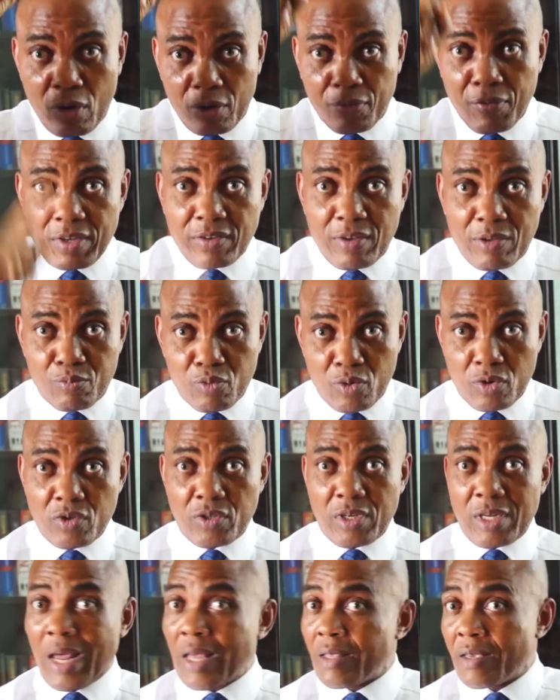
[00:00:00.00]
was first
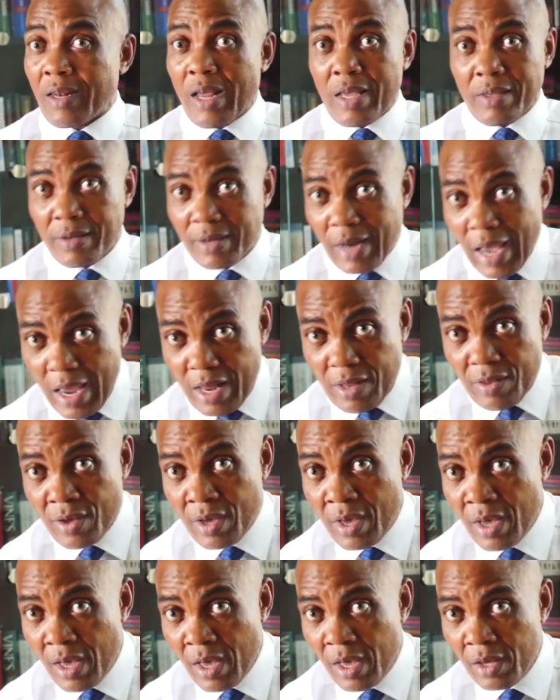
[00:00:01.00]
introduced in 1999,
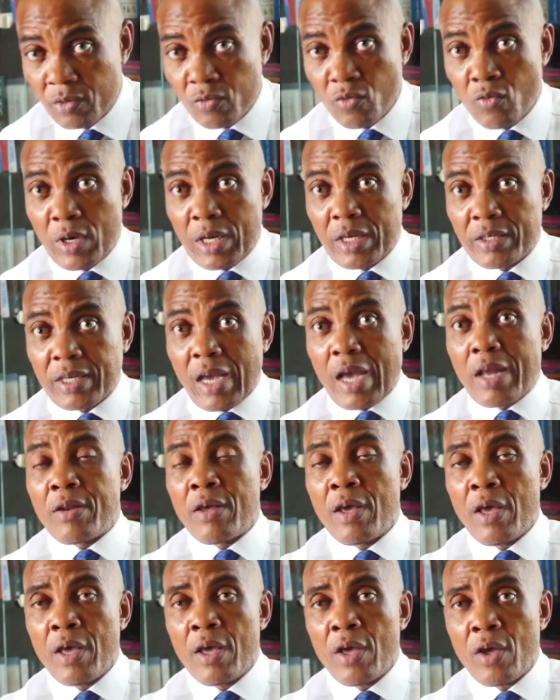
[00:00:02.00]
we
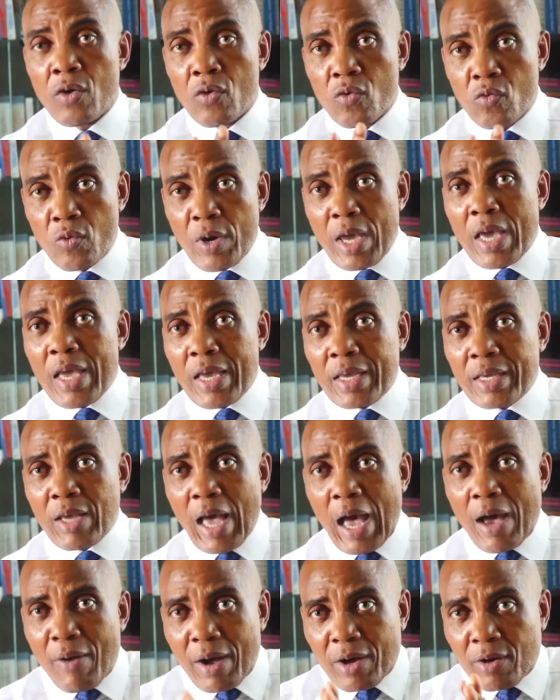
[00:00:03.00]
said
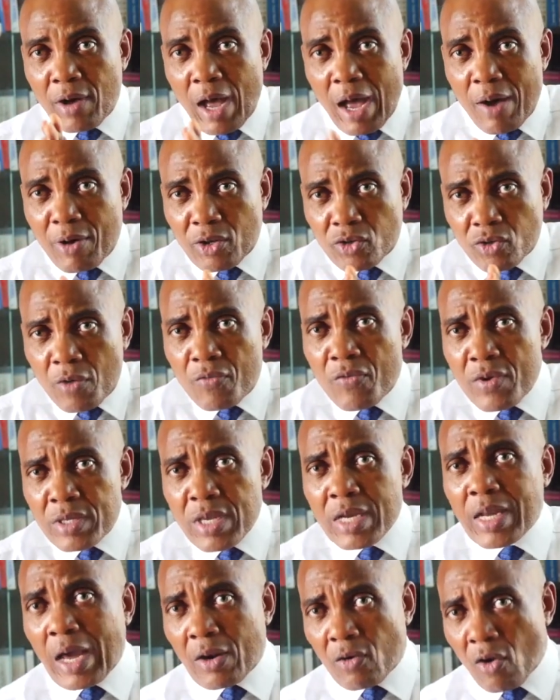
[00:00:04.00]
our
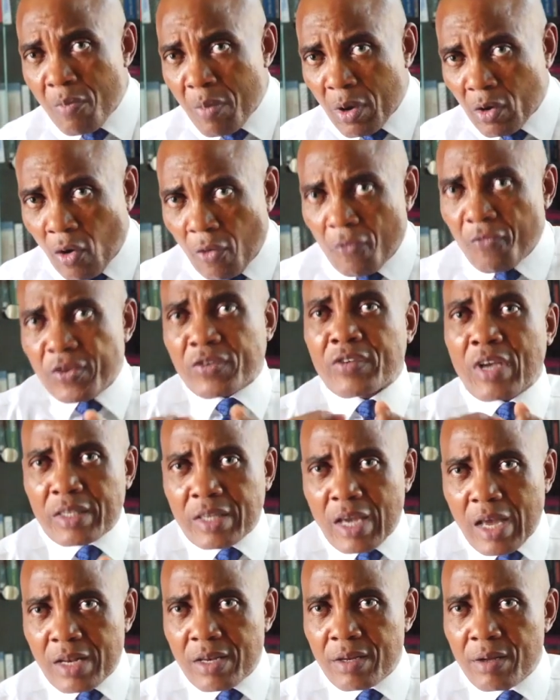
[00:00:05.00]
sovereignty cannot be
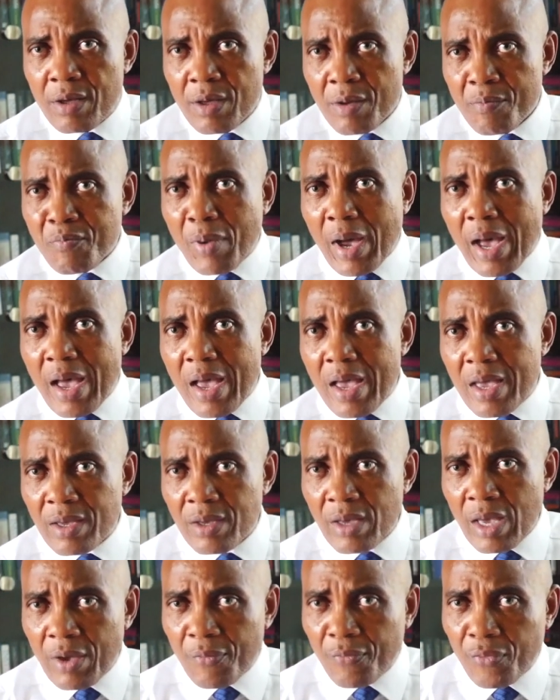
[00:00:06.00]
confiscated by
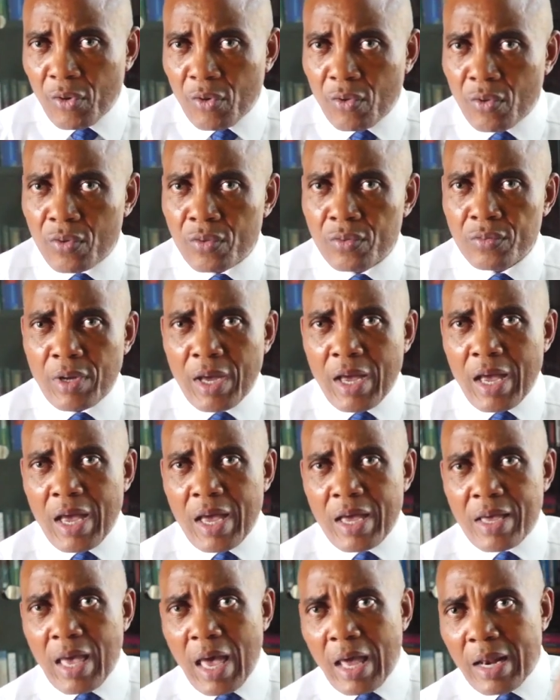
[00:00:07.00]
a few
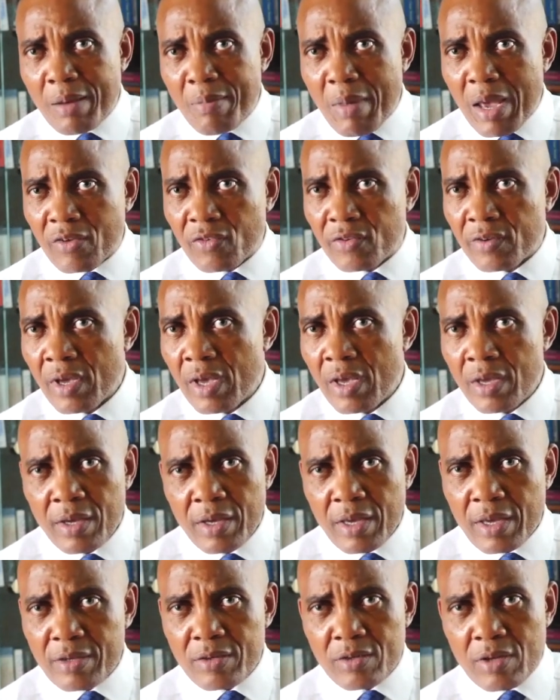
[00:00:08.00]
elements,
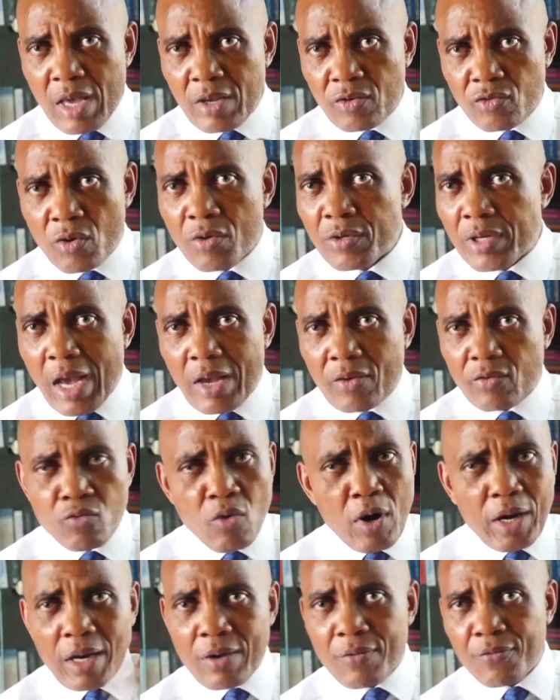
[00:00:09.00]
soldiers
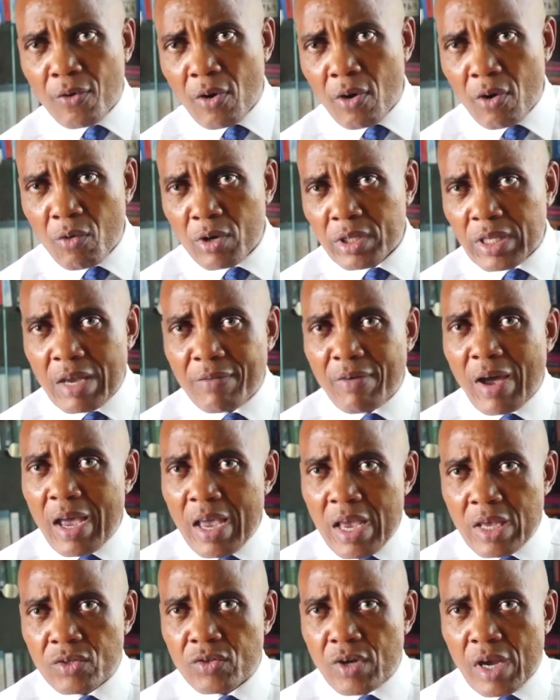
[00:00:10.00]
working for whatever
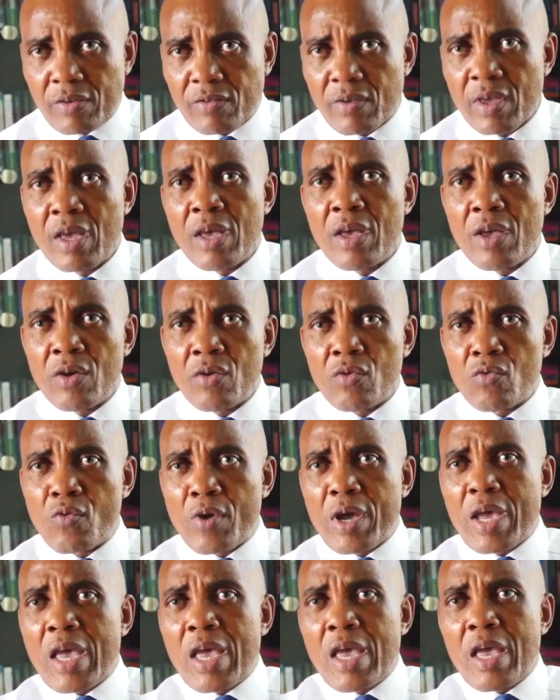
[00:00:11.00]
interest.
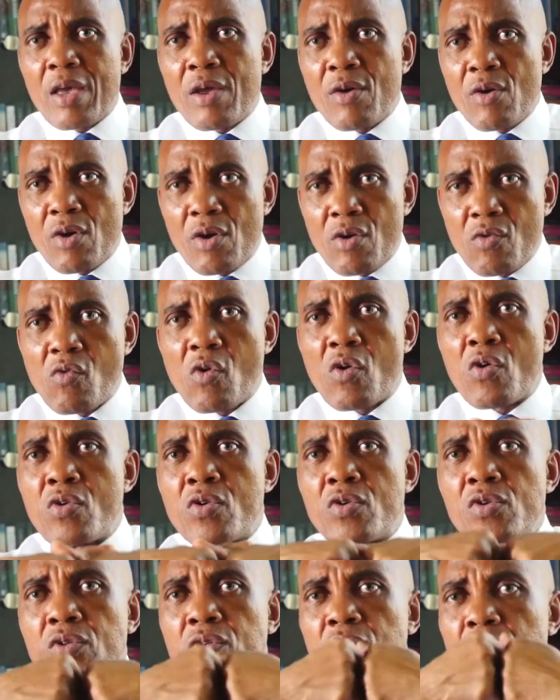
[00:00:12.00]
We
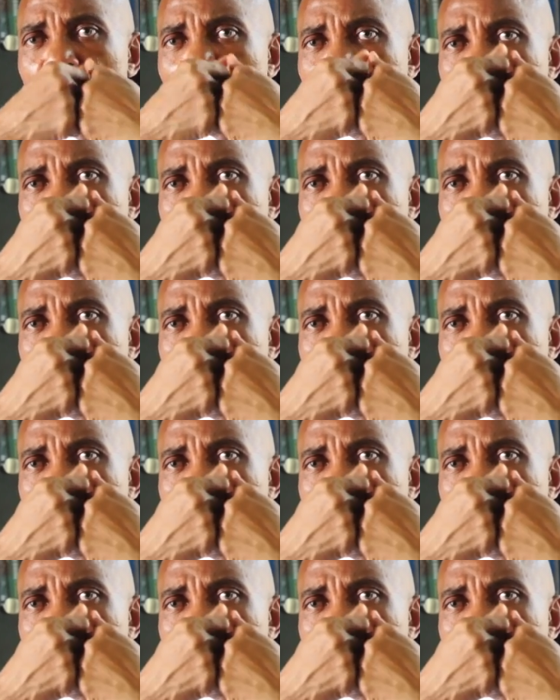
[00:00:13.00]
would